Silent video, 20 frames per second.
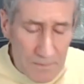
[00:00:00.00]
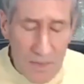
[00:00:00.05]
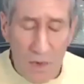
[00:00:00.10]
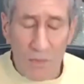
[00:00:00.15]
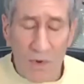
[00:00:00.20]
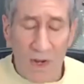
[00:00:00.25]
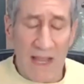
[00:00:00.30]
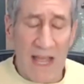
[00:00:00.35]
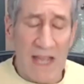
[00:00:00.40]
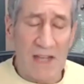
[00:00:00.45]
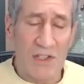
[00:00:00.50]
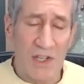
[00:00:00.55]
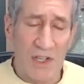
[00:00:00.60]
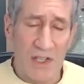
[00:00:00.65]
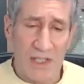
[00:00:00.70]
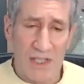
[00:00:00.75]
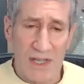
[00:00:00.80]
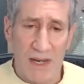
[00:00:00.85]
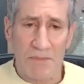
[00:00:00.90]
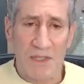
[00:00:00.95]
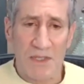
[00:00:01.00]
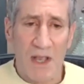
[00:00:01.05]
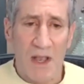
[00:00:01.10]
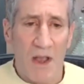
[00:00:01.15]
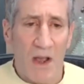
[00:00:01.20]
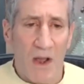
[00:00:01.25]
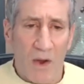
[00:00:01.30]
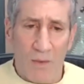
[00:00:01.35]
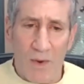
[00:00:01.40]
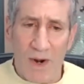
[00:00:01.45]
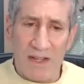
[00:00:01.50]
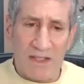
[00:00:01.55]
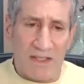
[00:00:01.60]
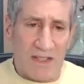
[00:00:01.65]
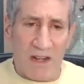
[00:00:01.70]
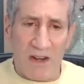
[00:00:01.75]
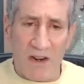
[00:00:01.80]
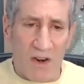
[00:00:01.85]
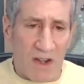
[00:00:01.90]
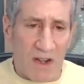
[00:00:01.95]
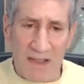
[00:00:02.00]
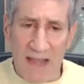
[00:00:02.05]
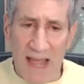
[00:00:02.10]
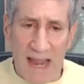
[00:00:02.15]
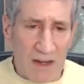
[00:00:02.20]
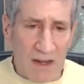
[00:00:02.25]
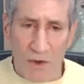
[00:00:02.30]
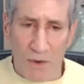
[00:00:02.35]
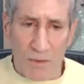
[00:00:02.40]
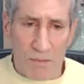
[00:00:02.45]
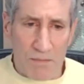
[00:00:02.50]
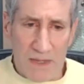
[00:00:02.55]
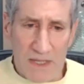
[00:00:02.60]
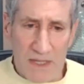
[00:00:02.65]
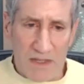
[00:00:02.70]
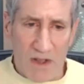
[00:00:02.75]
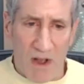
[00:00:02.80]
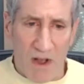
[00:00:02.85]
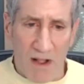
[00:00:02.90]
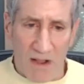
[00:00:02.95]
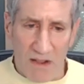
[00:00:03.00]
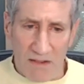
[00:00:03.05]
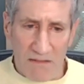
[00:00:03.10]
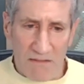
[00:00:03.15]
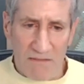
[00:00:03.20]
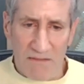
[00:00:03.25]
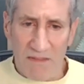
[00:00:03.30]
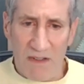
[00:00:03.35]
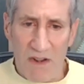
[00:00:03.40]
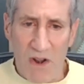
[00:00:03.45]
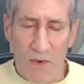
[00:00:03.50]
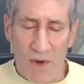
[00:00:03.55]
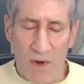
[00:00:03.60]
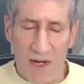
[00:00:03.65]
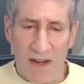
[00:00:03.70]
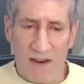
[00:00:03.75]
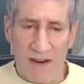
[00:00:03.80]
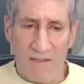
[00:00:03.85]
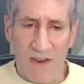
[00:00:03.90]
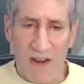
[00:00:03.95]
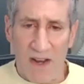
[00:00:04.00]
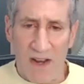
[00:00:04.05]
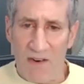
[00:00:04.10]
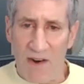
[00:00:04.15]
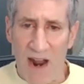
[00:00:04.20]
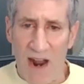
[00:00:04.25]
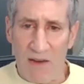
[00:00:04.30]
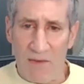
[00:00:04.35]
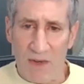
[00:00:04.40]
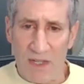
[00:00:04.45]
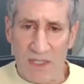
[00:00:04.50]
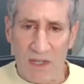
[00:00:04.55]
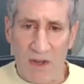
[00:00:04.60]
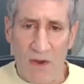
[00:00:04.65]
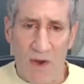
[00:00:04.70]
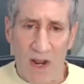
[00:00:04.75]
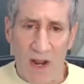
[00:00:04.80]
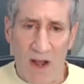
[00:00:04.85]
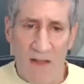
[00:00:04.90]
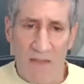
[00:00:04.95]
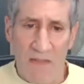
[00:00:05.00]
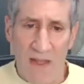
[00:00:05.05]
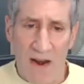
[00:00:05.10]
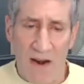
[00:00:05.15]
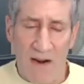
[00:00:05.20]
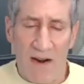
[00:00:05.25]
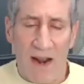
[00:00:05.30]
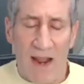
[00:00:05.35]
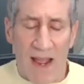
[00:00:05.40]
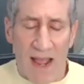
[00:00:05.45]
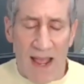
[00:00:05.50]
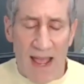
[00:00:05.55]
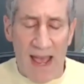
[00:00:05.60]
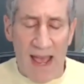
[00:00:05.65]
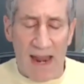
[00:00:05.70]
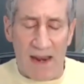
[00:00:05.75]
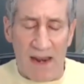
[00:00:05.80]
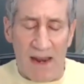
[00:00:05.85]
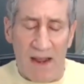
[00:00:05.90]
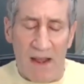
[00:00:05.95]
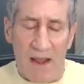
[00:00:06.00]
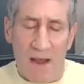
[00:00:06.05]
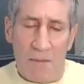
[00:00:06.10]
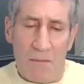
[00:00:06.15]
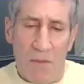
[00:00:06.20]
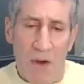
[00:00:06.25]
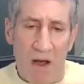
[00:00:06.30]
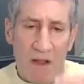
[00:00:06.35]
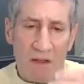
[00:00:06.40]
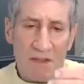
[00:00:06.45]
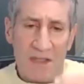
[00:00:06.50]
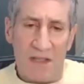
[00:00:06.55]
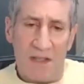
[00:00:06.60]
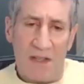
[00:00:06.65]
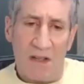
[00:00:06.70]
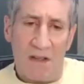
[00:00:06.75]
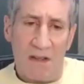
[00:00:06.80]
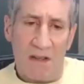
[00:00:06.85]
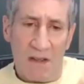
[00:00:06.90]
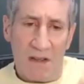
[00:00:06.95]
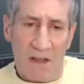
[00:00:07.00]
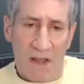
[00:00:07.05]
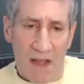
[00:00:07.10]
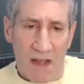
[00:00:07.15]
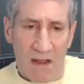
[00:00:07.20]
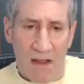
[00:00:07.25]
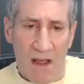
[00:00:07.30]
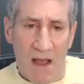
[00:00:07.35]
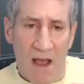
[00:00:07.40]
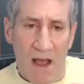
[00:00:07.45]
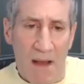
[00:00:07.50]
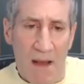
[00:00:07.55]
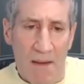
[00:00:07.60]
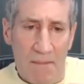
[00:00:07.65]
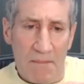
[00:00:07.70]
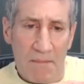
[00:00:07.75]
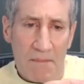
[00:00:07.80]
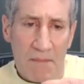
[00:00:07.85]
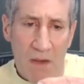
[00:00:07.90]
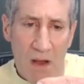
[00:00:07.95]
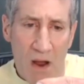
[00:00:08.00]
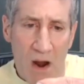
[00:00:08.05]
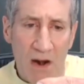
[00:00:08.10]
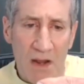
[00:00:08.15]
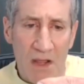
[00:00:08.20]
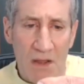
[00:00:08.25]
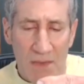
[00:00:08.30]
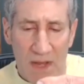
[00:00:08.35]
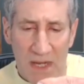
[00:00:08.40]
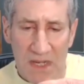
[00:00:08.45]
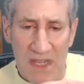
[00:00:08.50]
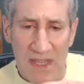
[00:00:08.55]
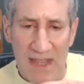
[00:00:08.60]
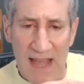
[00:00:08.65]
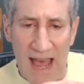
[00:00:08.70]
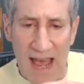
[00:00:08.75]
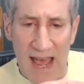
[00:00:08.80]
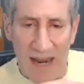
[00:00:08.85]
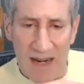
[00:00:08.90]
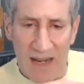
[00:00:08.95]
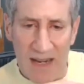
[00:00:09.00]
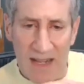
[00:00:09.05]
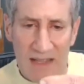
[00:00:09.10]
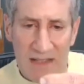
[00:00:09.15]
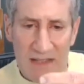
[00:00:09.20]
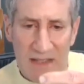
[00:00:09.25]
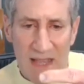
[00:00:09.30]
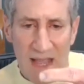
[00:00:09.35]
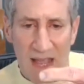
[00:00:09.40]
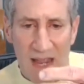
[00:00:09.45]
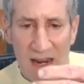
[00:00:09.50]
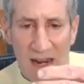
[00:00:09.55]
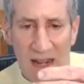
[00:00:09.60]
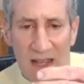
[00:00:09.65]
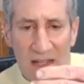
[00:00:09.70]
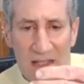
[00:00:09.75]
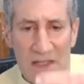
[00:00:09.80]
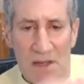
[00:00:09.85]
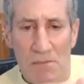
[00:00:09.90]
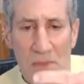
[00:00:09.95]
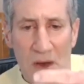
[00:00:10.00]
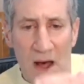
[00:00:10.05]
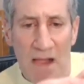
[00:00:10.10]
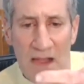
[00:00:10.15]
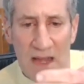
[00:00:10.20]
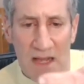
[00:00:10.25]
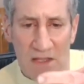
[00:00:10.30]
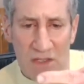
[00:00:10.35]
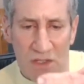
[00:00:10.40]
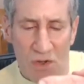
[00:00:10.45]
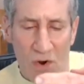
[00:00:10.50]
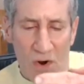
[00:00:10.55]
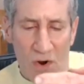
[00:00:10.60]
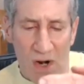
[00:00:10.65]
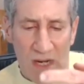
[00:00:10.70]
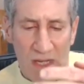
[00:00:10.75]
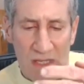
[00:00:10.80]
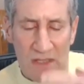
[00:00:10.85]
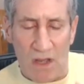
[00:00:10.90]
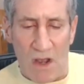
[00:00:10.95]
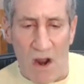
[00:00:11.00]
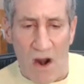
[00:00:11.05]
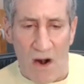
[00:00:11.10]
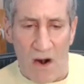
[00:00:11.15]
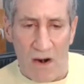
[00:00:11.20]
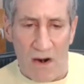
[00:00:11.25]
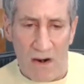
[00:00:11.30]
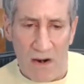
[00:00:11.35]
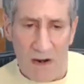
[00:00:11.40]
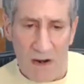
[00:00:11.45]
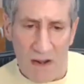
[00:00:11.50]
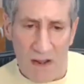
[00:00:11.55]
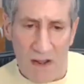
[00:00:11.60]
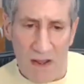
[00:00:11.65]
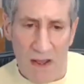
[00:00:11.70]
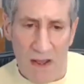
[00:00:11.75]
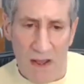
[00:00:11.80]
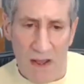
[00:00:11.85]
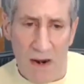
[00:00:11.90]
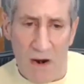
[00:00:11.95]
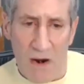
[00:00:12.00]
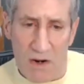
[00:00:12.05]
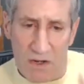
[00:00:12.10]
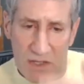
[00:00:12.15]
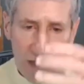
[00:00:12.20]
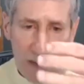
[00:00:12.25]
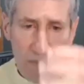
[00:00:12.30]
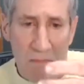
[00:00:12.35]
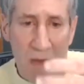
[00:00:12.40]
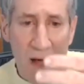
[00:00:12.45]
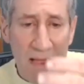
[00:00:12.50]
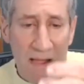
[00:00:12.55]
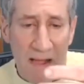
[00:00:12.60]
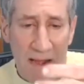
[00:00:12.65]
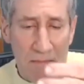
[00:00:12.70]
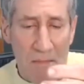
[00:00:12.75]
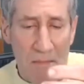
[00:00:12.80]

relationships. Whereas the neural net goop is all, no one can figure out what's going on there. And Paul's argument in that is that symbolic stories or symbolic